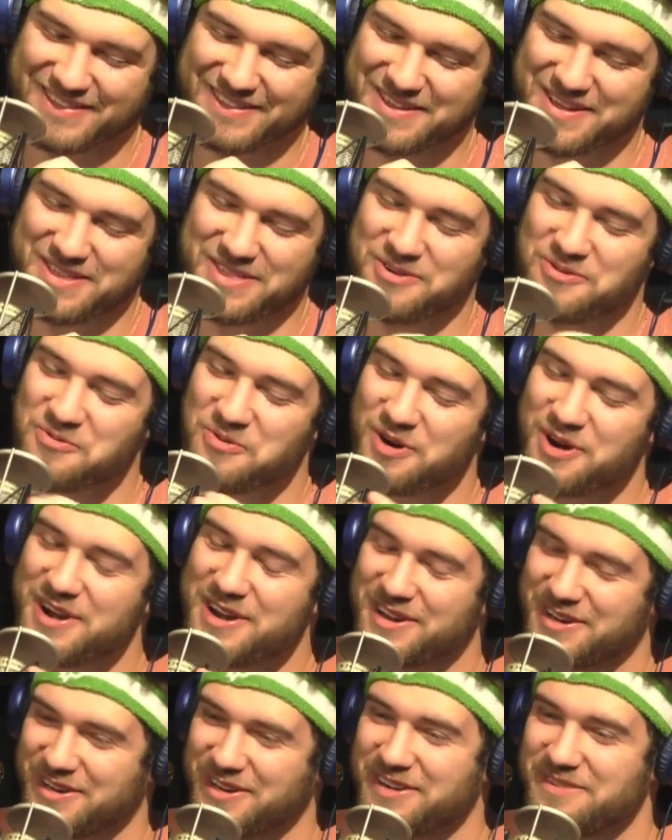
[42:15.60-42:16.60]
The
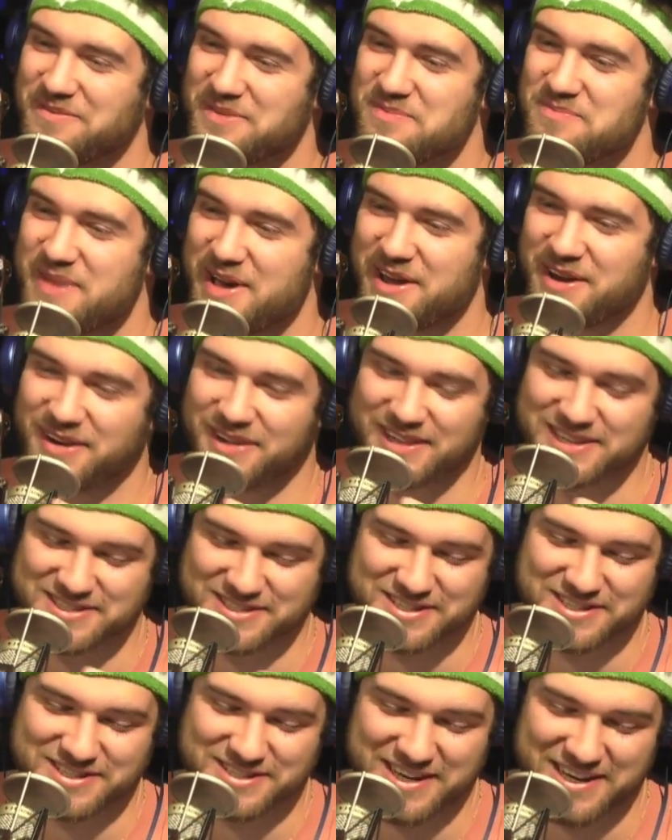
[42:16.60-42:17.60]
wording could have been better. Let's
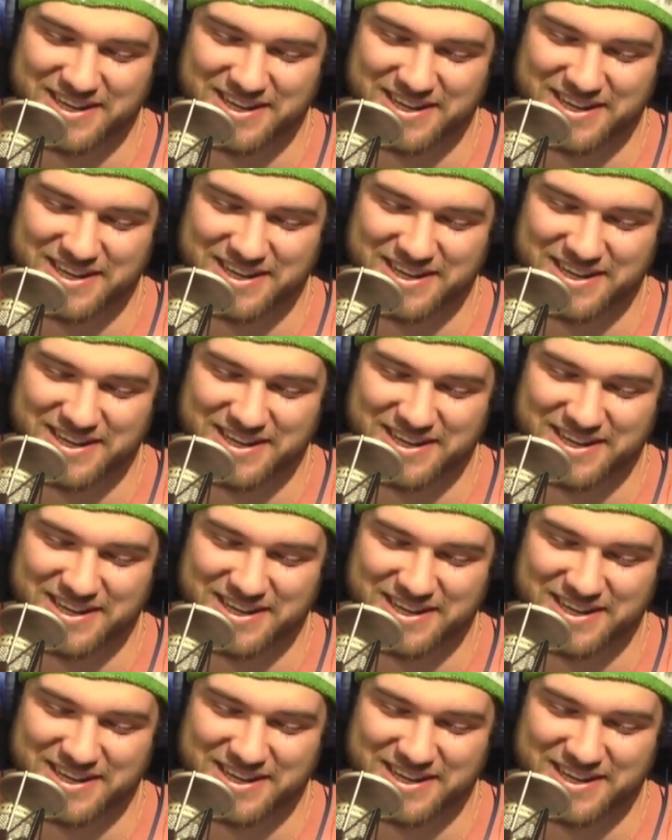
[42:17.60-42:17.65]
just say